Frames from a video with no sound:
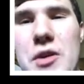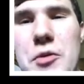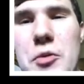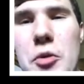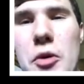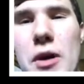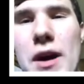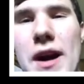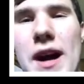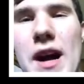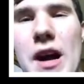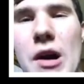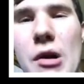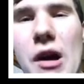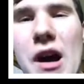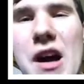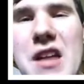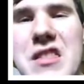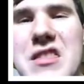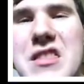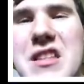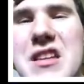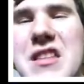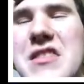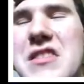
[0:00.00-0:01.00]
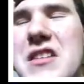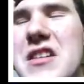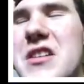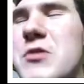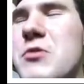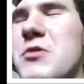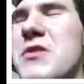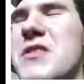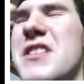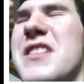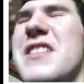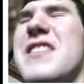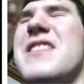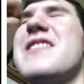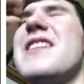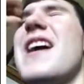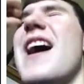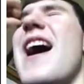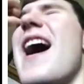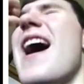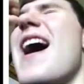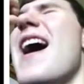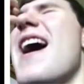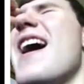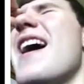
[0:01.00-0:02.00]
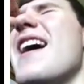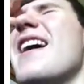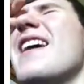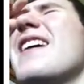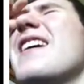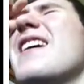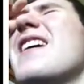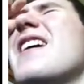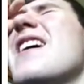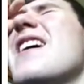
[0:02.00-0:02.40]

Wow, I think this was a tie.